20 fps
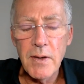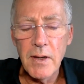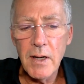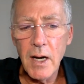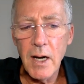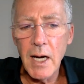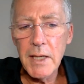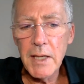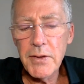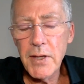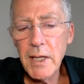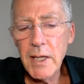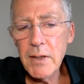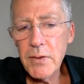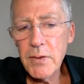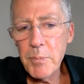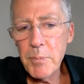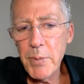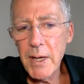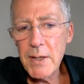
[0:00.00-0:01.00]
I think
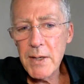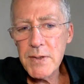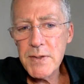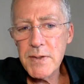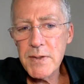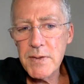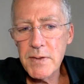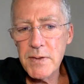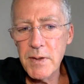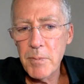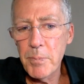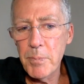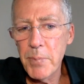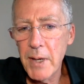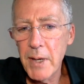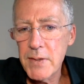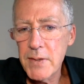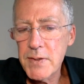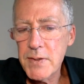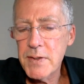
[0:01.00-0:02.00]
the
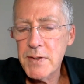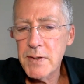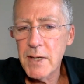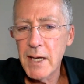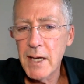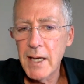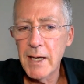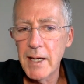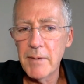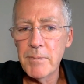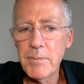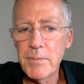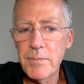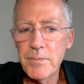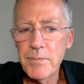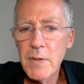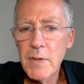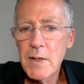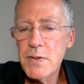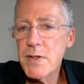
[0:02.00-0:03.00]
best
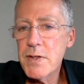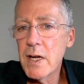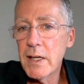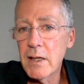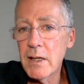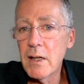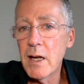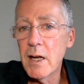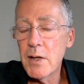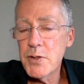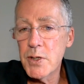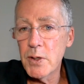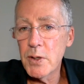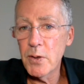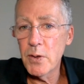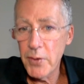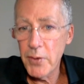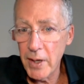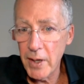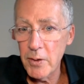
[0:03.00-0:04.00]
psychological
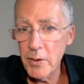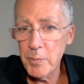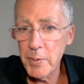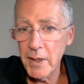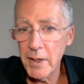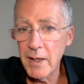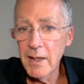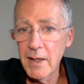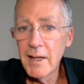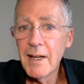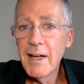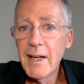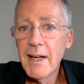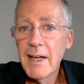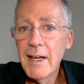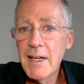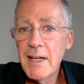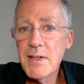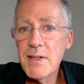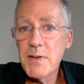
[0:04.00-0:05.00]
therapy
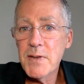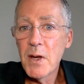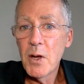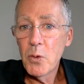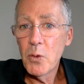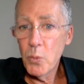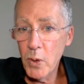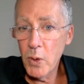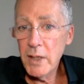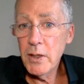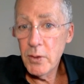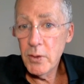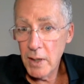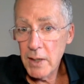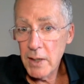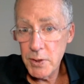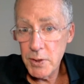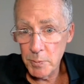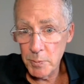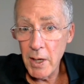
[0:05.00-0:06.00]
is when you
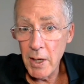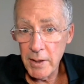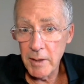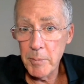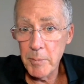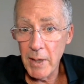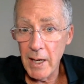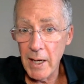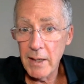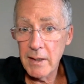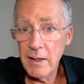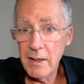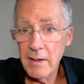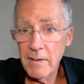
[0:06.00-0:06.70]
get your body back.